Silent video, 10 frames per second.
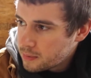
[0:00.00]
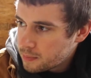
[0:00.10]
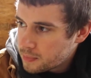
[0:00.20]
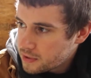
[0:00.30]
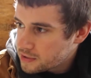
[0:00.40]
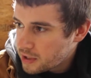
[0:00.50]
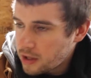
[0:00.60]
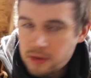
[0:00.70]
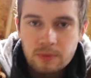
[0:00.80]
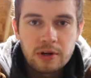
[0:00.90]
piece of
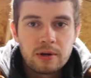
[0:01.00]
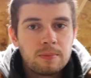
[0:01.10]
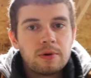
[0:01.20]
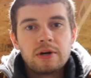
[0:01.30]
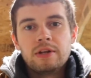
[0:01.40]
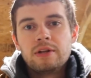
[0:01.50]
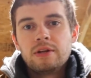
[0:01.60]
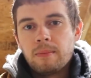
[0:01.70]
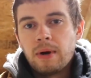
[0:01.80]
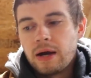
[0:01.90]
hardware, but
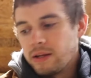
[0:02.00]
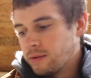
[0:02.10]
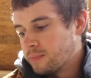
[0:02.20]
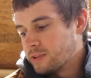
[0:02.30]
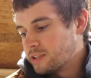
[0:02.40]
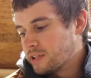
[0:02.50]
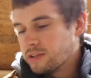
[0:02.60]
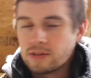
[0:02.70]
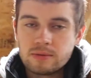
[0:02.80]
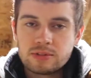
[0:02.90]
mine in
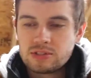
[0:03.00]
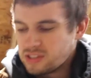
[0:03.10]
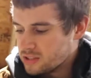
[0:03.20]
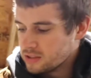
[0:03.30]
particular was just